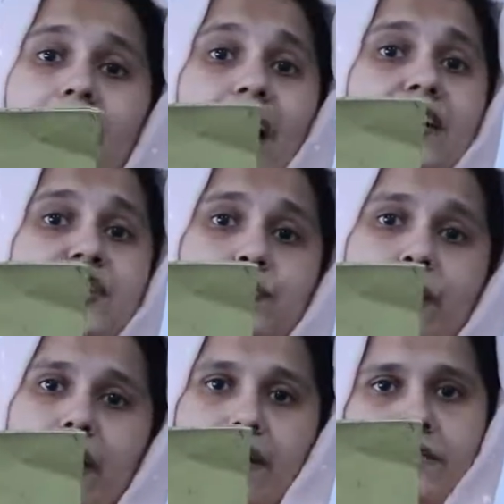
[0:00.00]

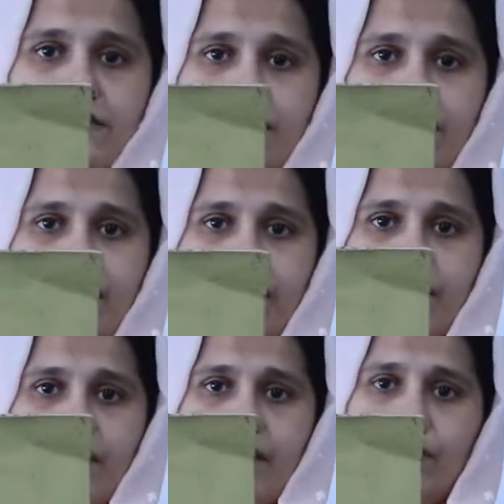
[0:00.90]
handspans.
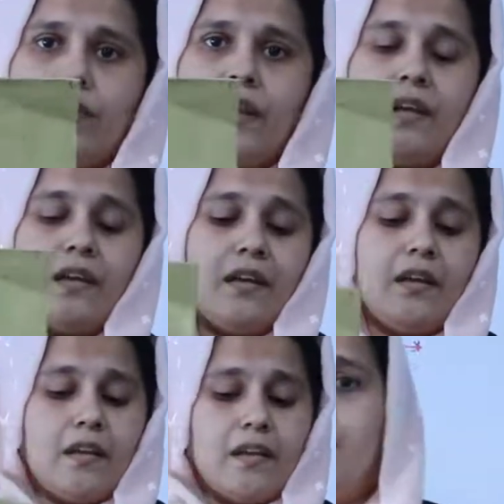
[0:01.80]
Okay,
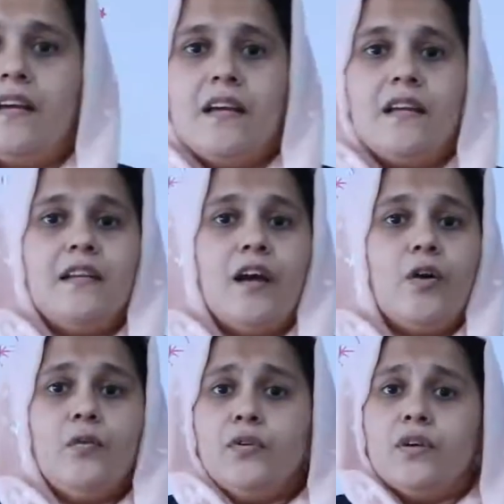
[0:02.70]

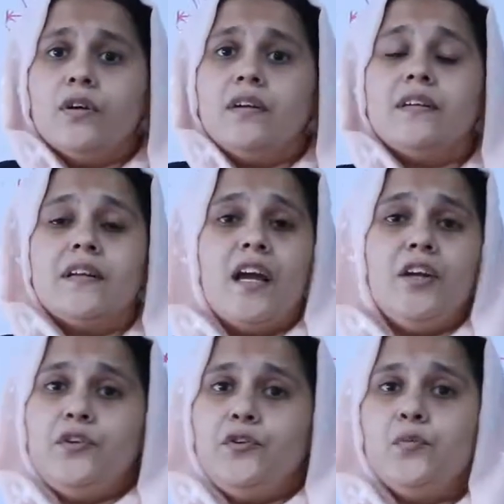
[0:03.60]
now
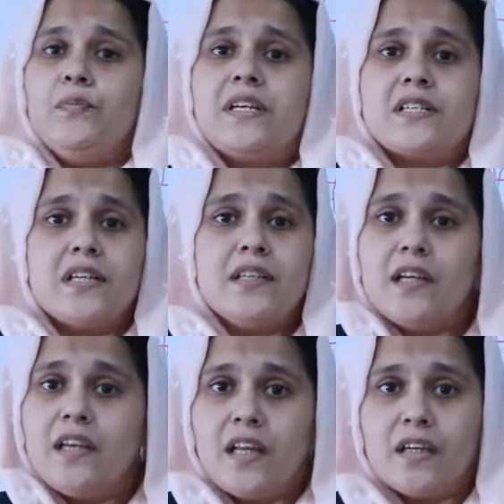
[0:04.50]
try to measure
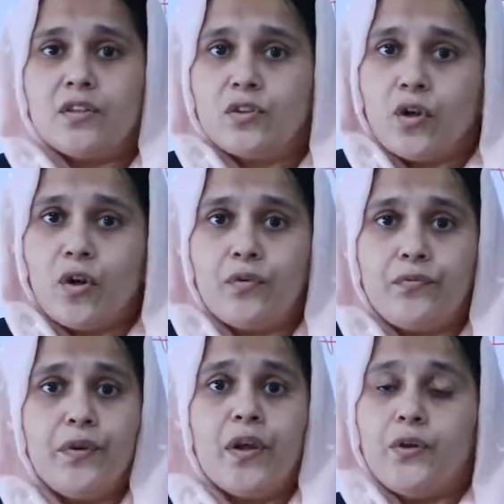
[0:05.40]
the length
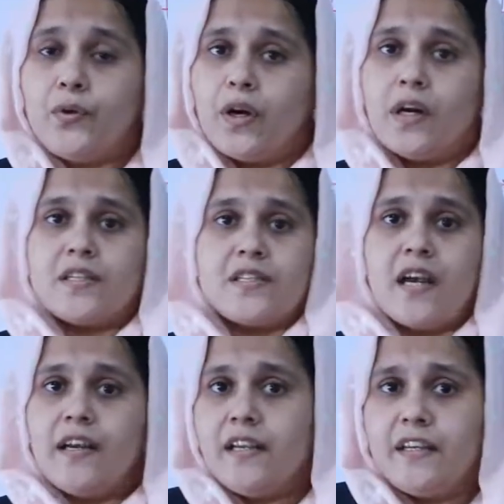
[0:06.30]
of your
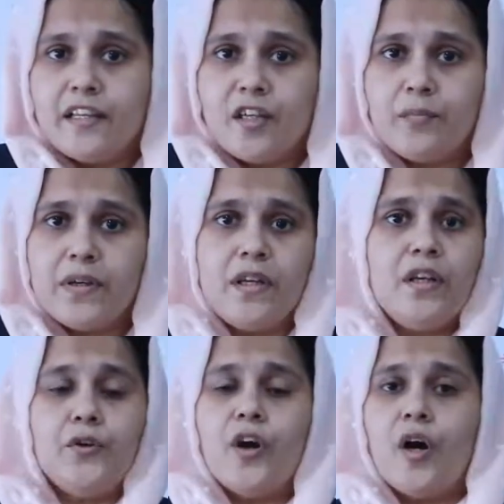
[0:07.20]
study table,
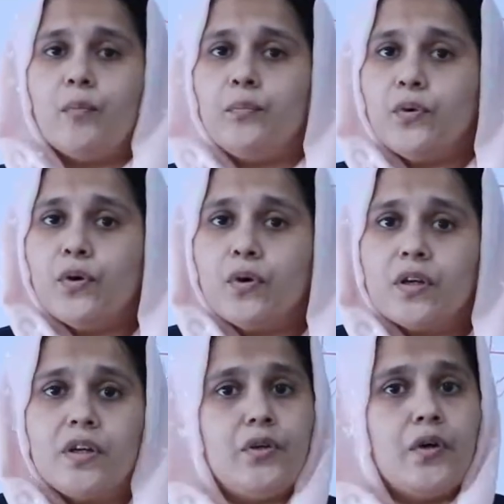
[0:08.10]
your
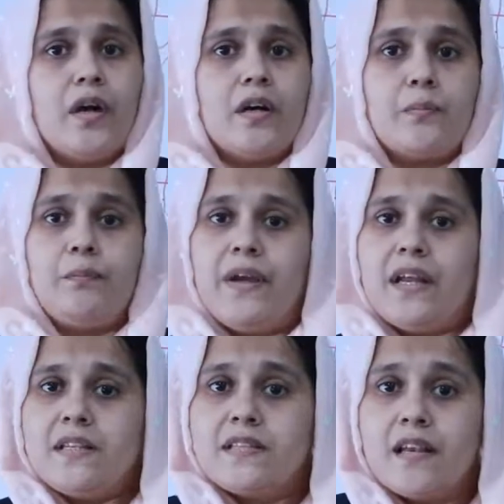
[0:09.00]
book, your
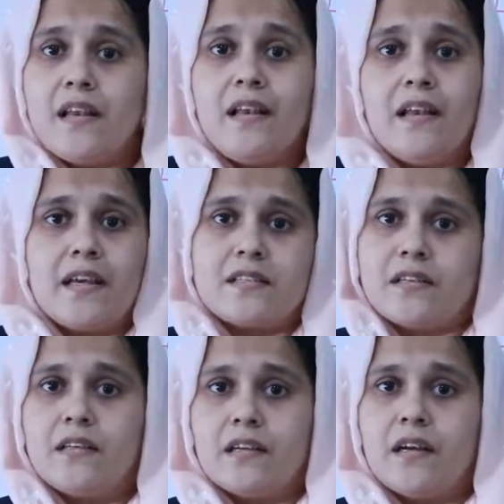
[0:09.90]
pencil,
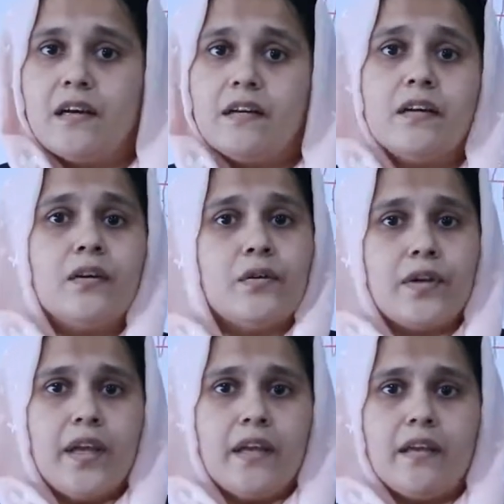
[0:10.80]
etc.
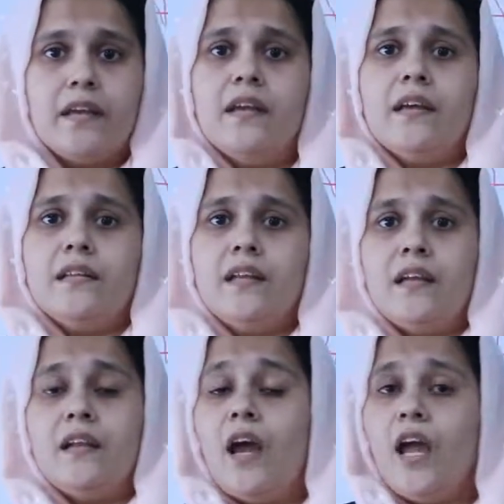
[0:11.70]
Okay,
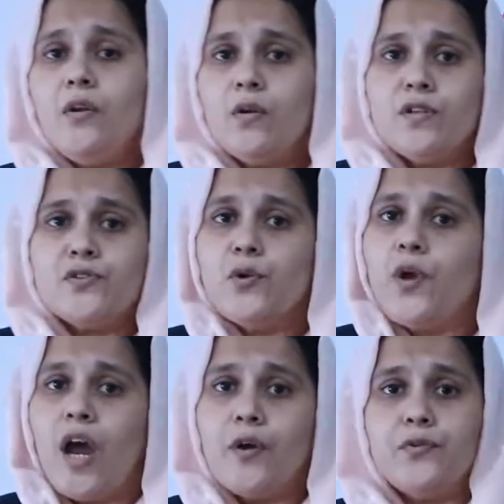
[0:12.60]
then and also you
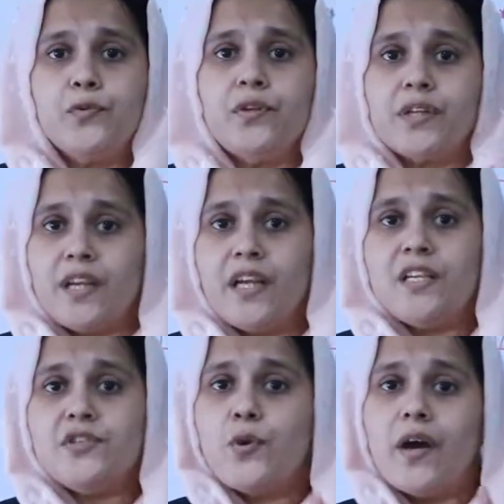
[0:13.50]
have to
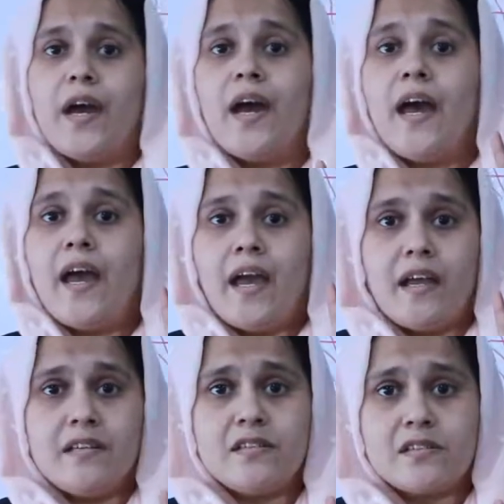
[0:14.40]
trace your
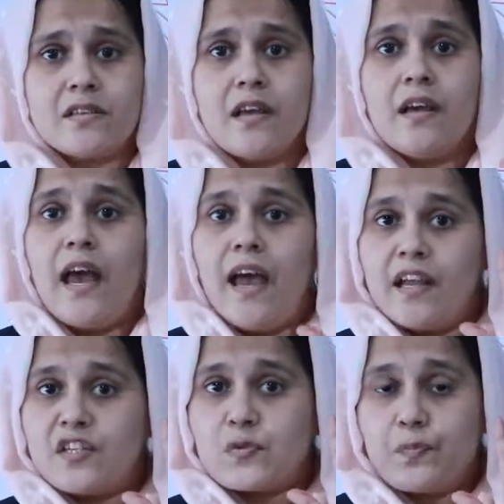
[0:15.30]

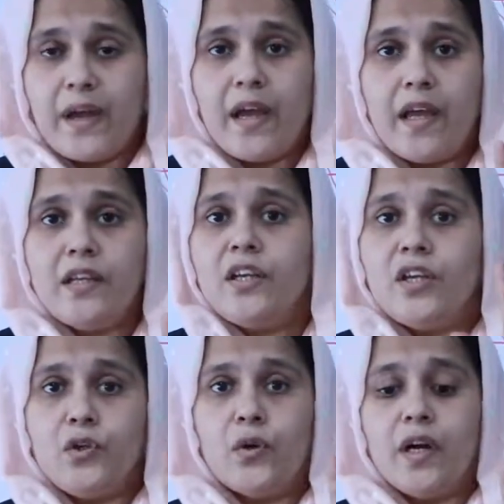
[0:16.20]
handspan
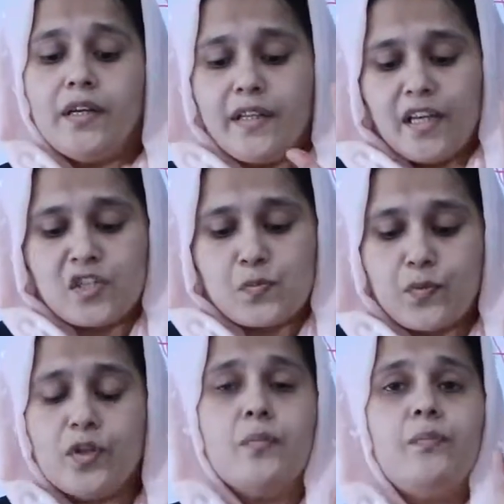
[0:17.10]
in your
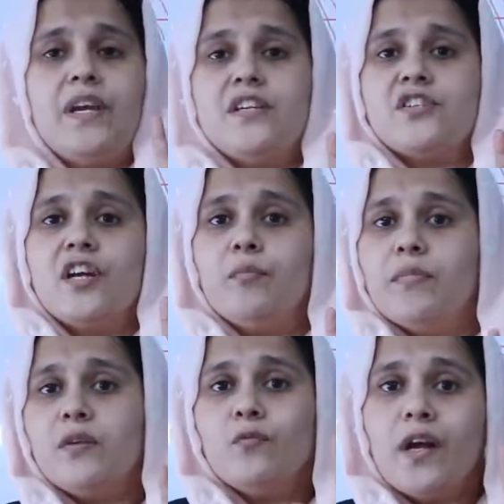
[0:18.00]
textbook, page
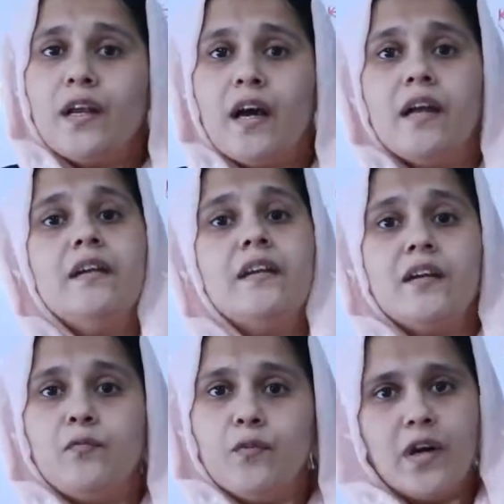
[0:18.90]
number
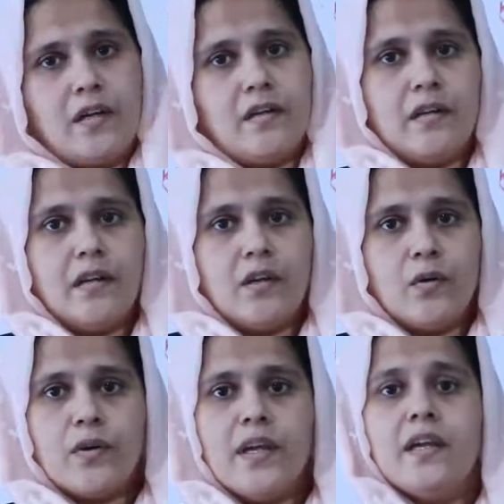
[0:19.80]
101.
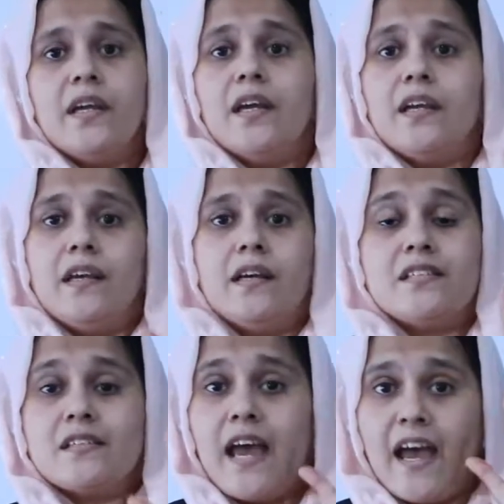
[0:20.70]
Okay,
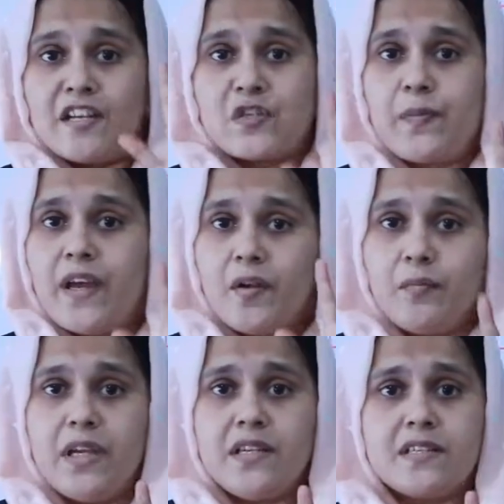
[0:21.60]
yes, handspan
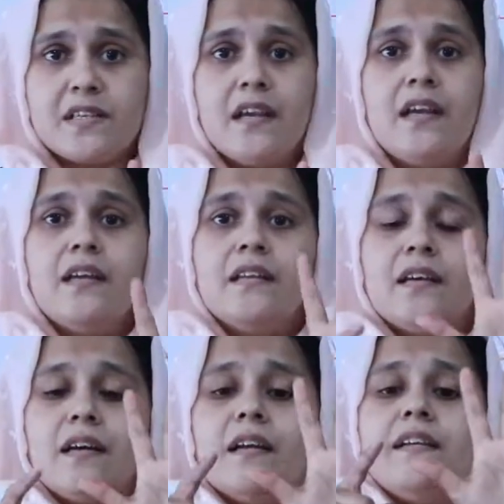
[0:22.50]
means
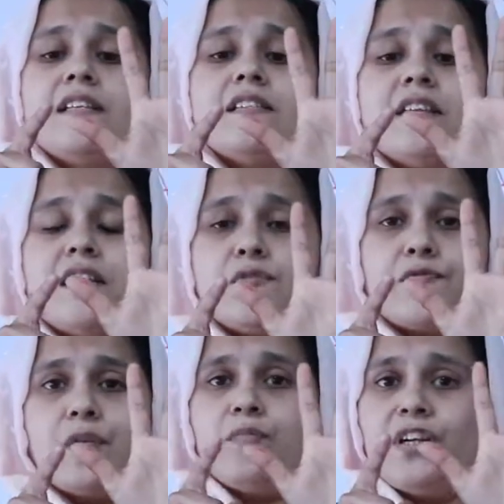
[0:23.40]
the distance
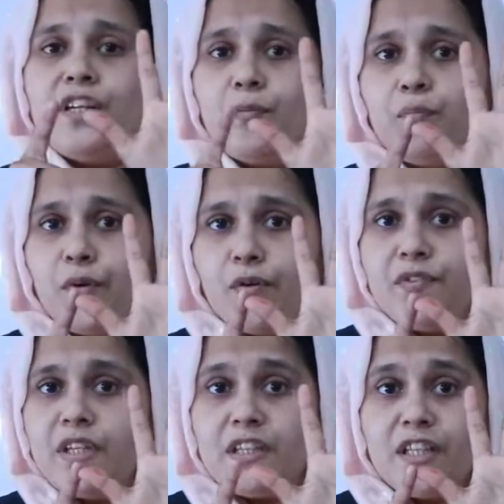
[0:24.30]
from the tip
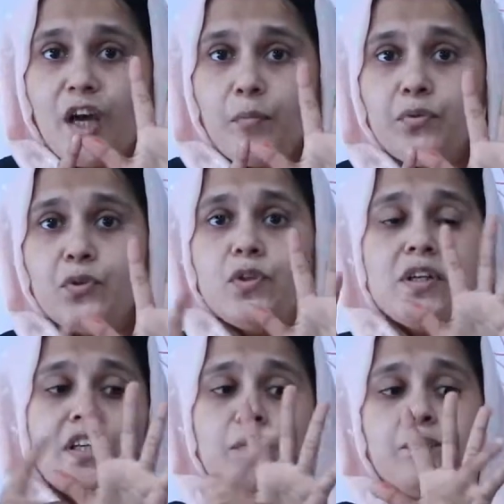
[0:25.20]
of the thumb to the
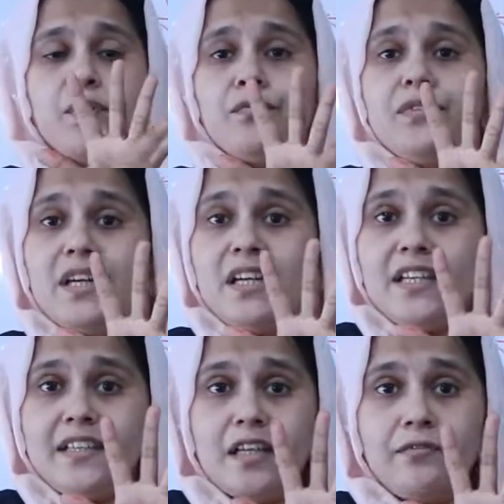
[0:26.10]
tip of the
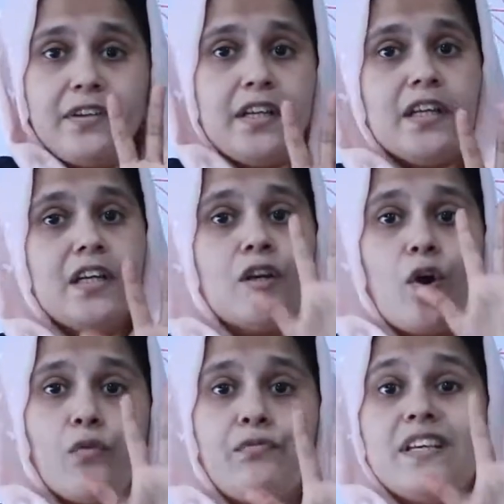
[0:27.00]
little finger
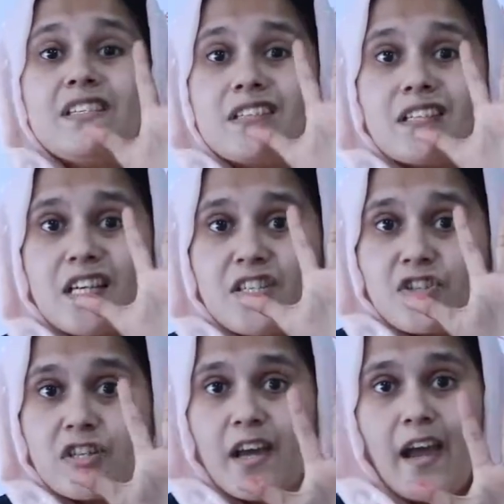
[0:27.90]
of a
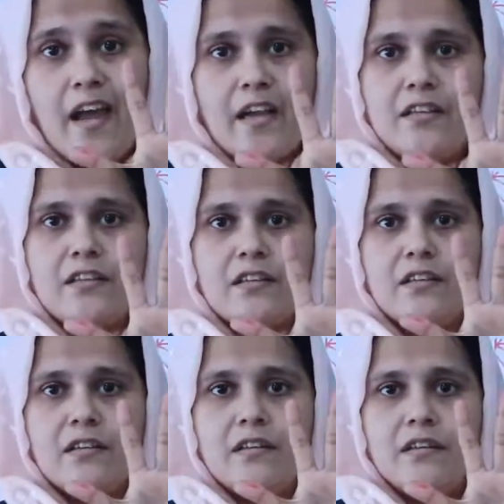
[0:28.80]
stretched hand.
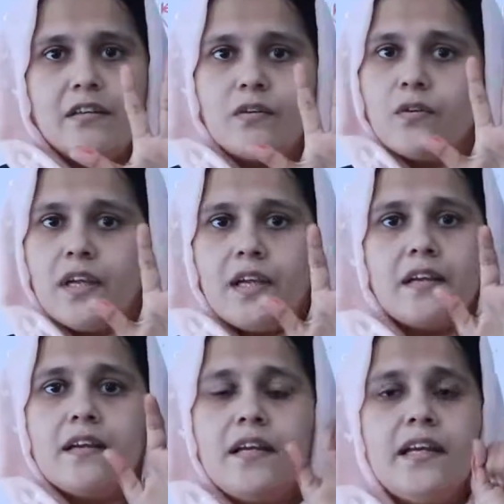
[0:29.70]

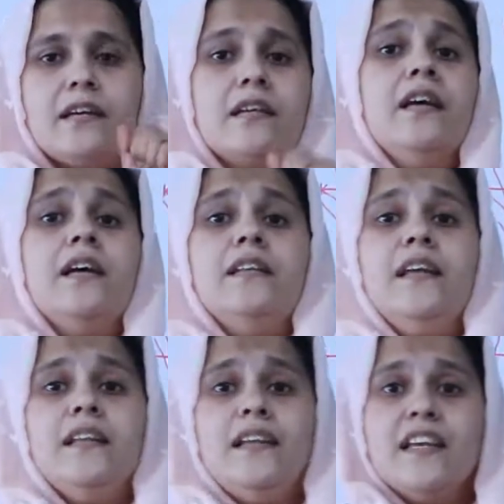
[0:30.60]
Okay, clear.
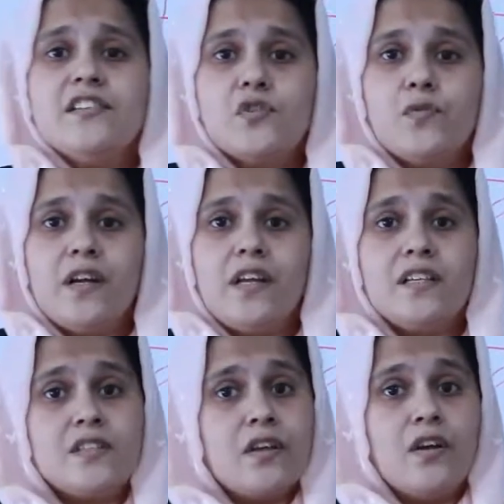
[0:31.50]
Then the next one
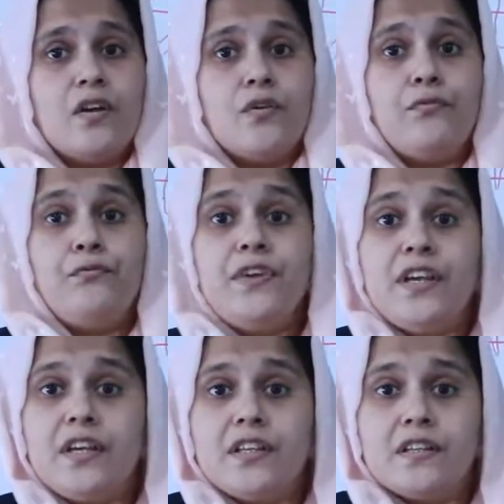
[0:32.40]
is
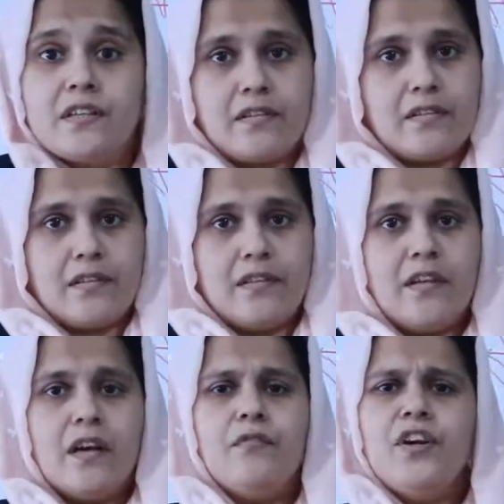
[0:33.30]
feet.
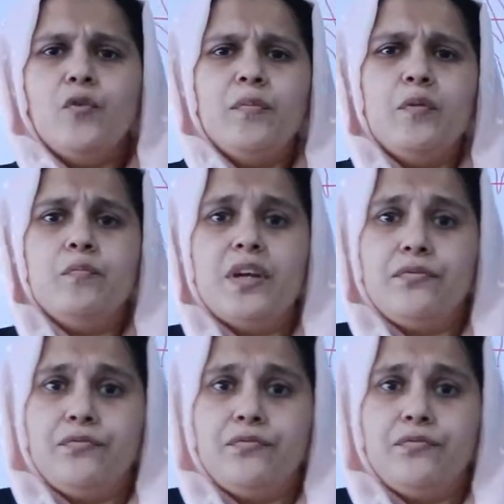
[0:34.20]
Yeah, what do you mean by